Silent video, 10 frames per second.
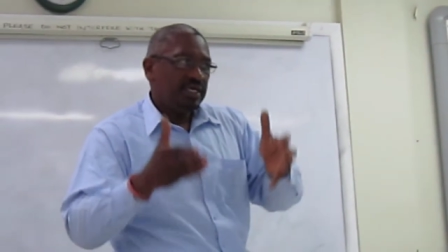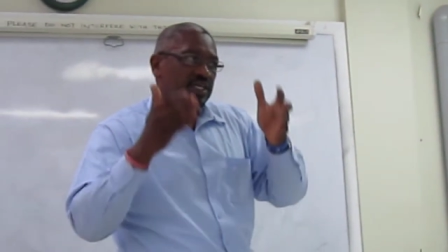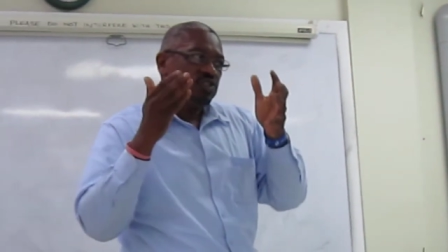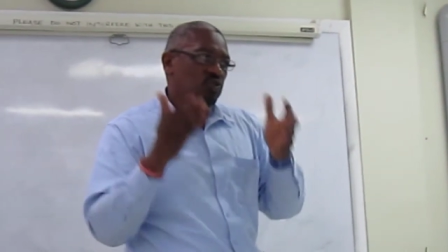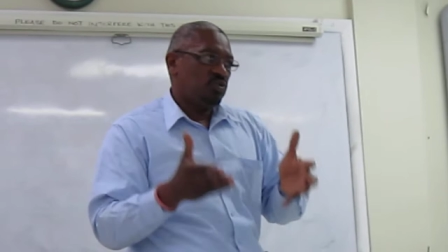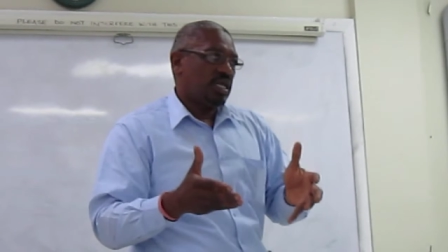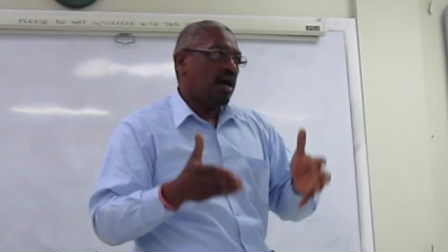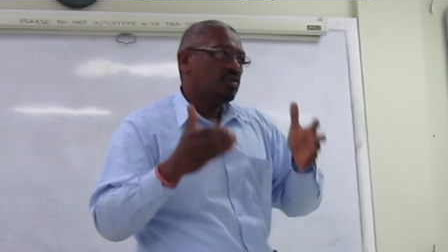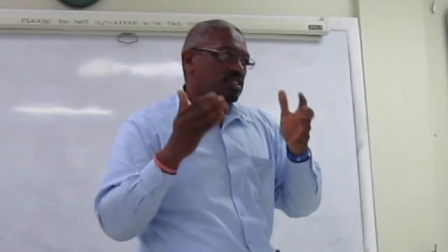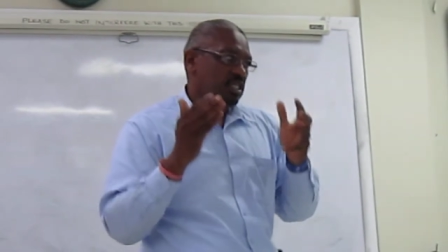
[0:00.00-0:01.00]
in
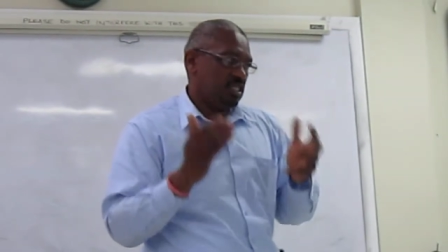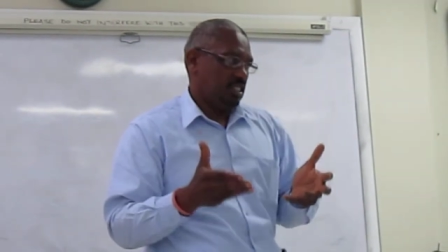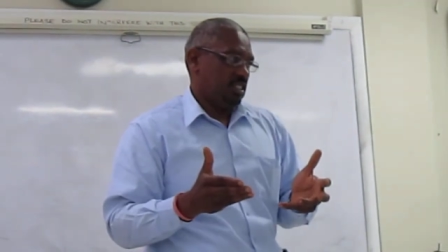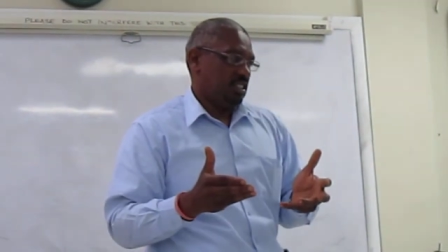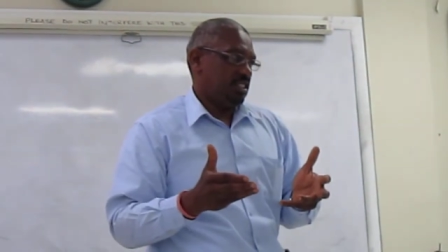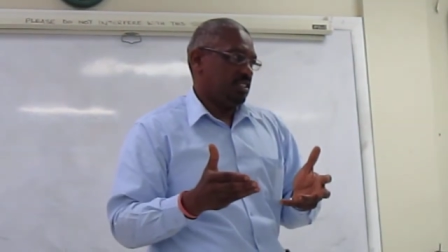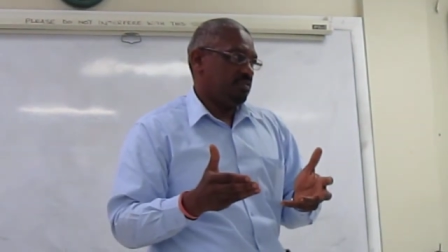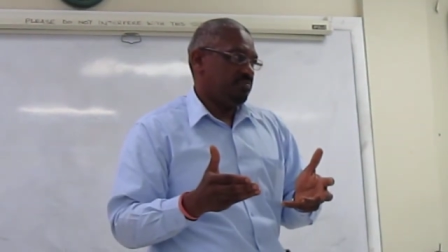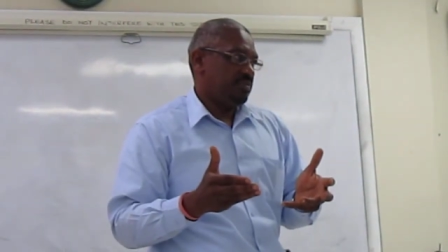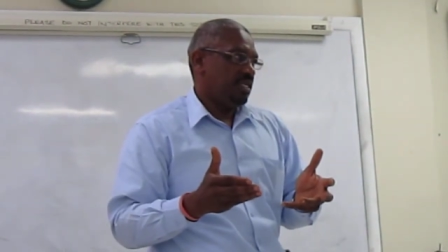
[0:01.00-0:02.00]
2013.
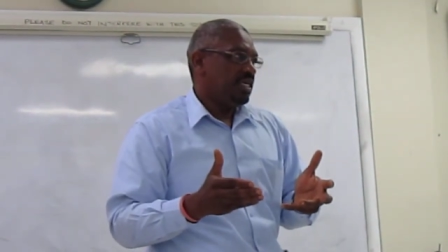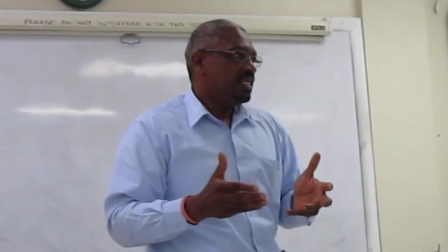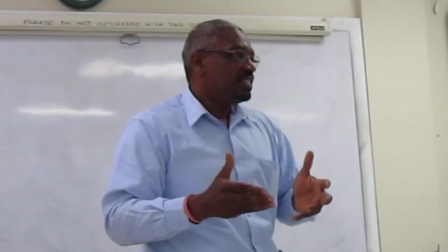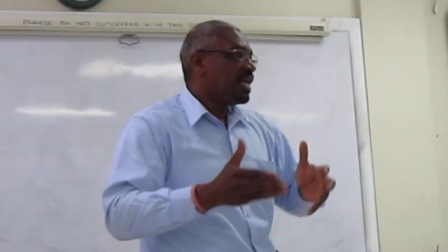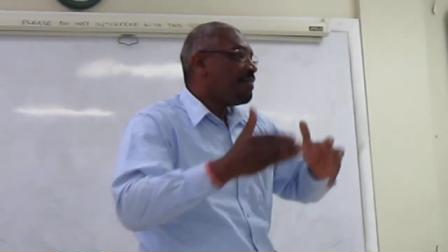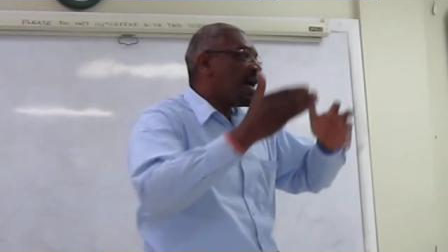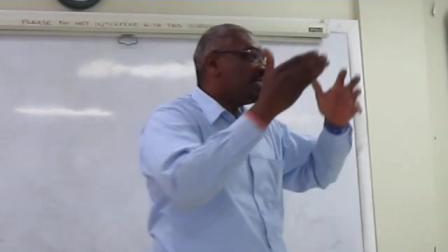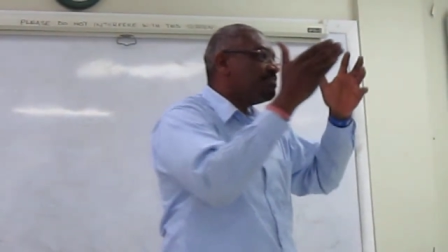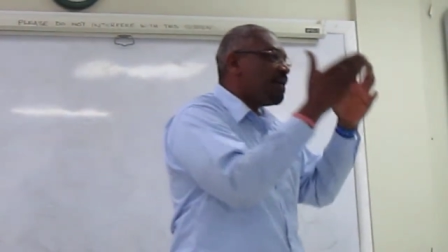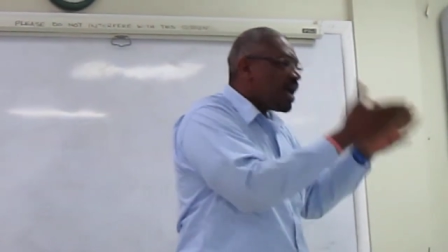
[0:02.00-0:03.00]
Some
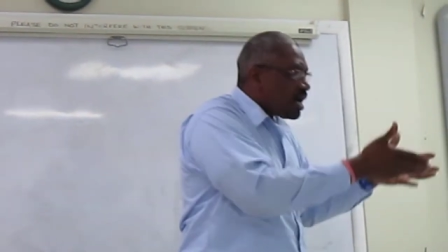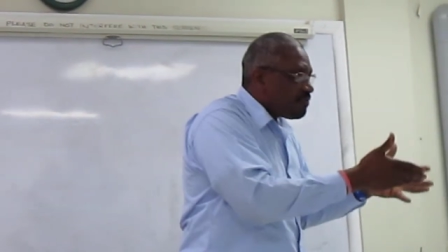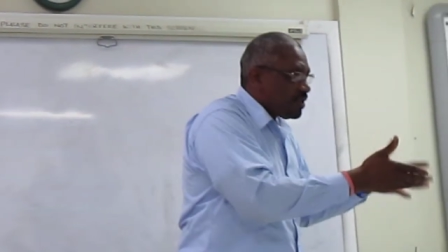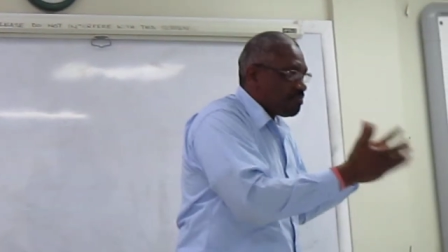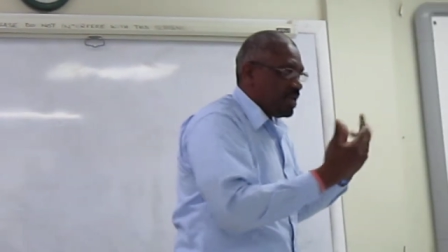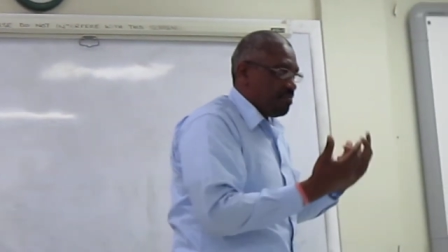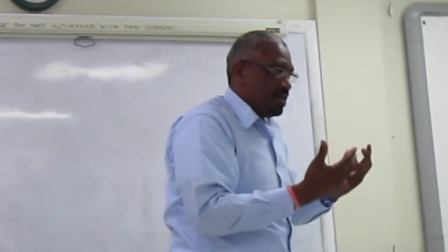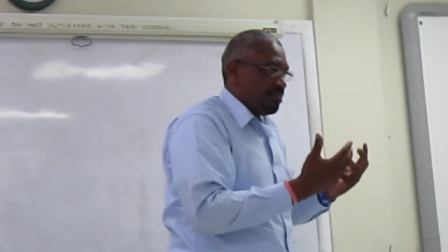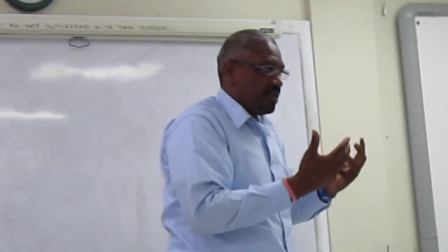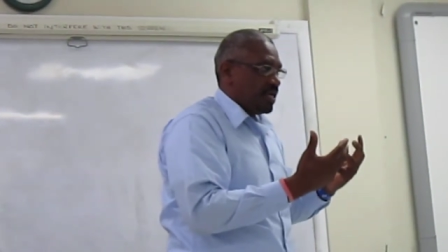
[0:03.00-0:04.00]
aspect of it may be
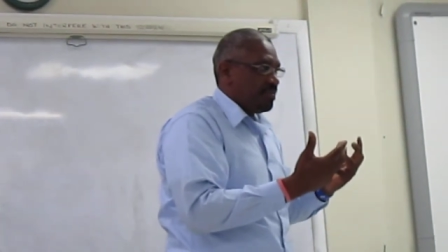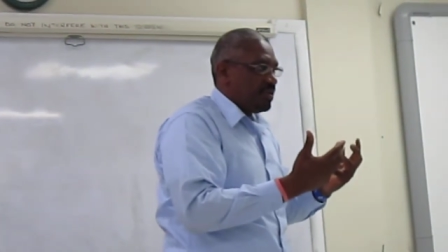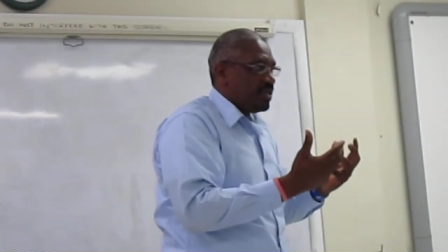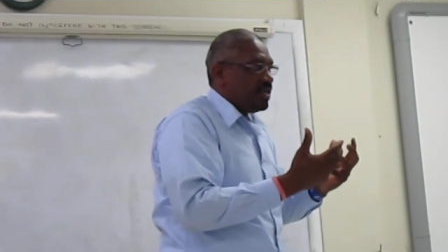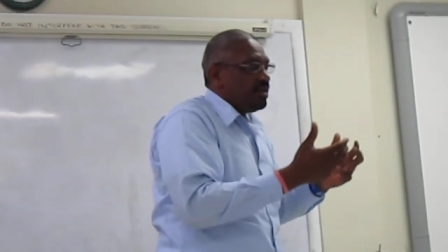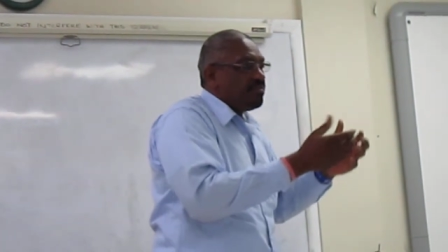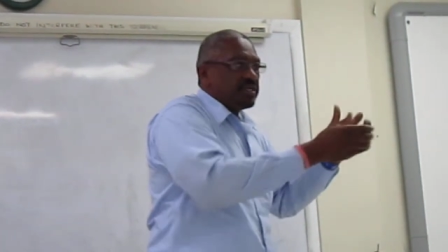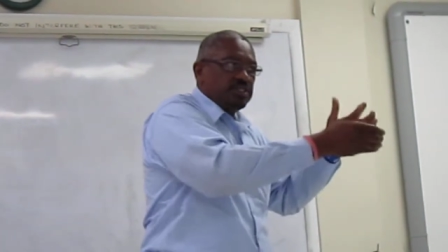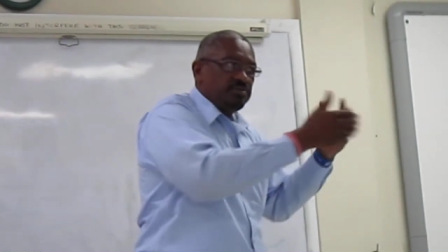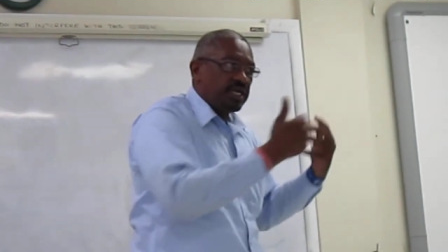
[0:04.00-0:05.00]
applicable,
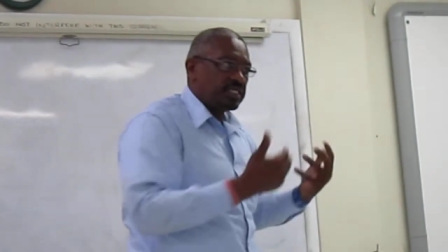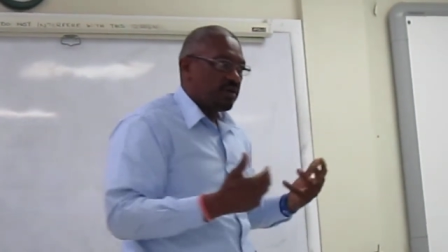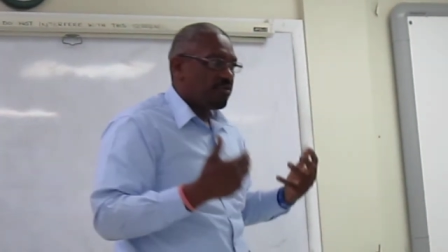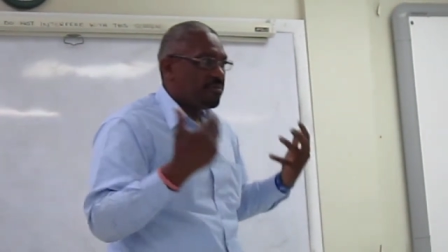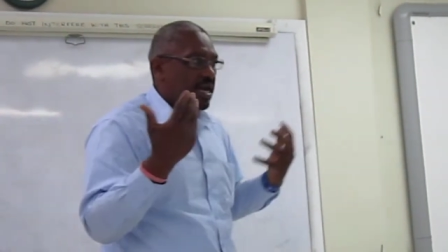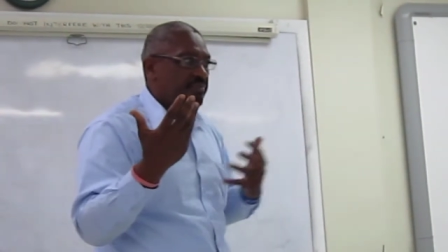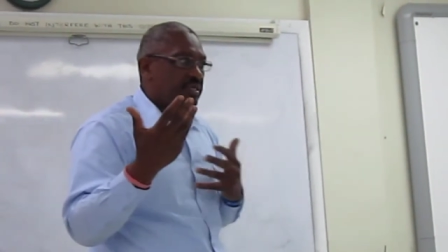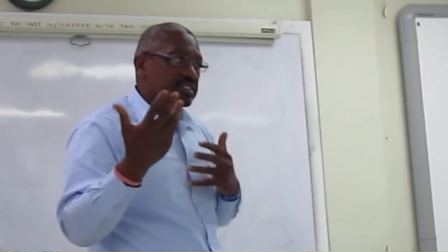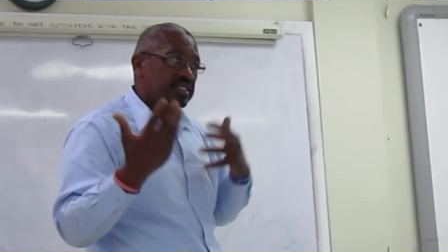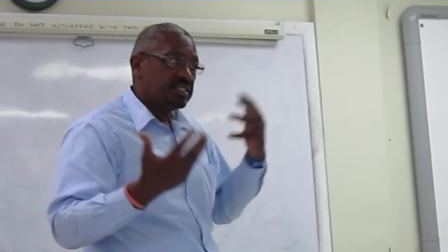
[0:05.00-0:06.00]
but you must have
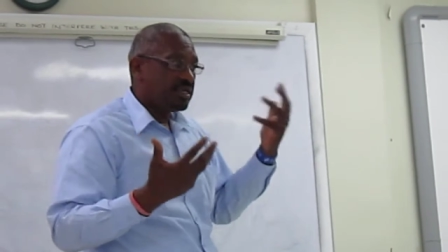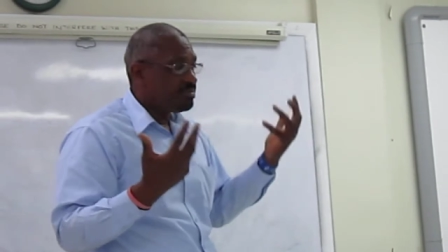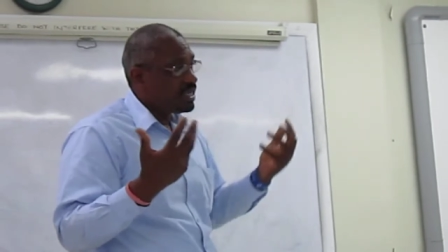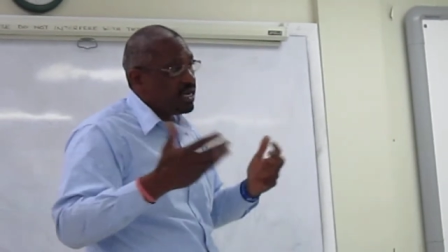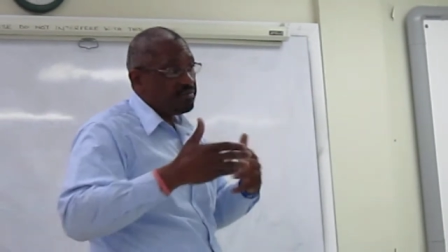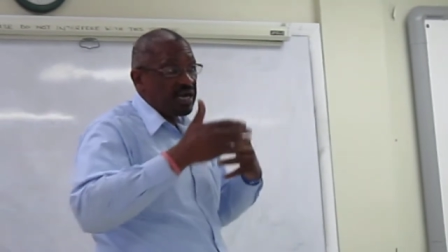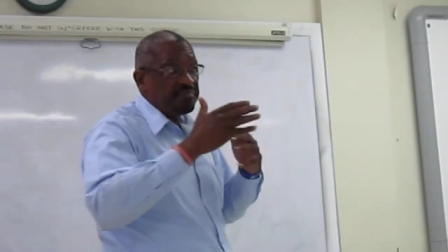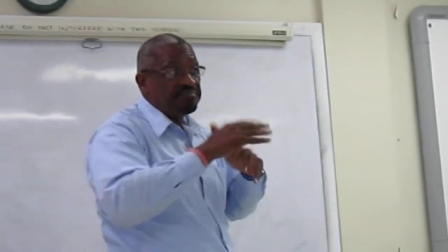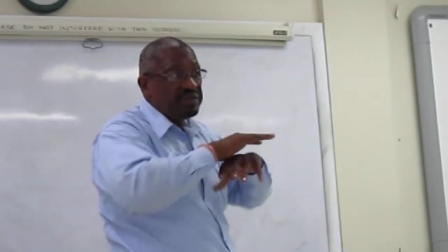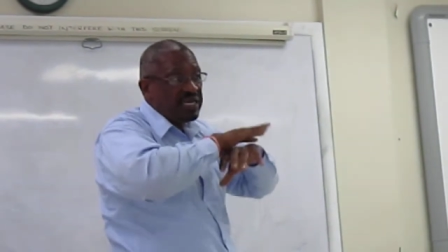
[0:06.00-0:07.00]
amendments and sometimes
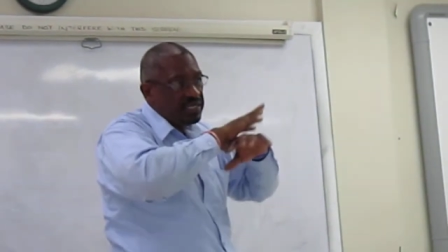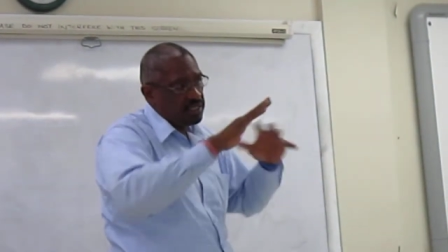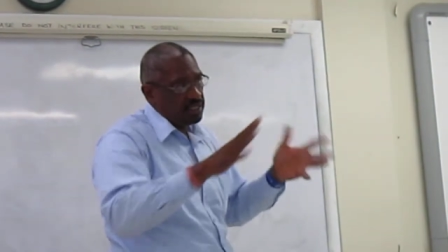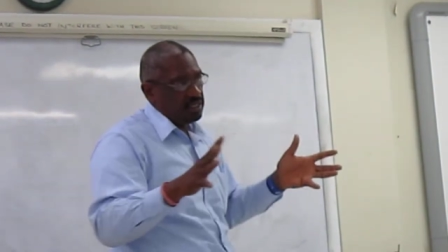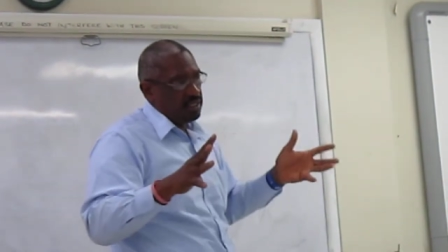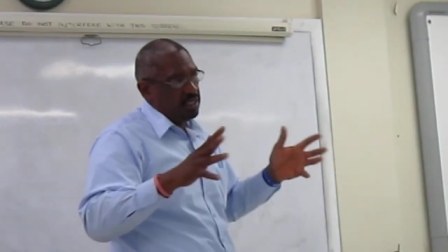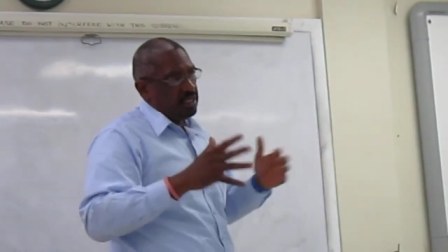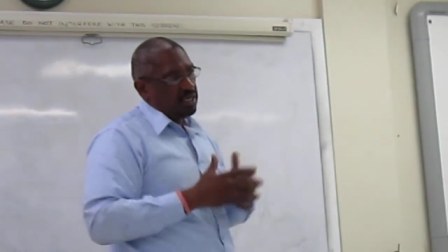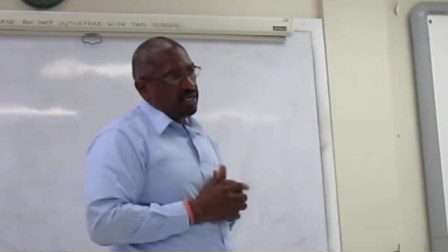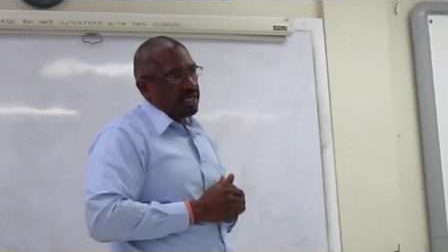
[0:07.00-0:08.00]
complete
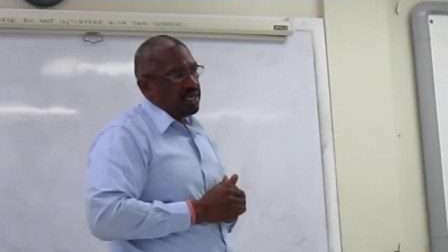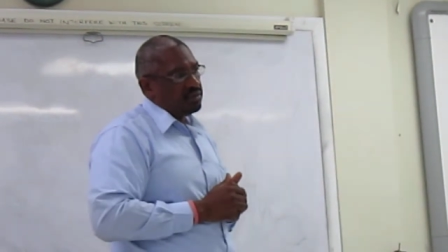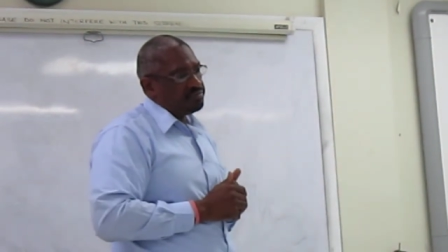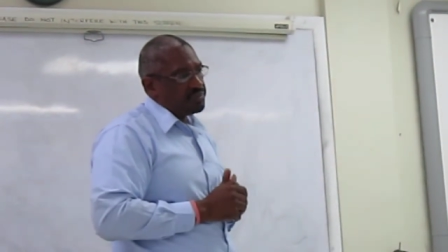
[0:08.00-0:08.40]
um,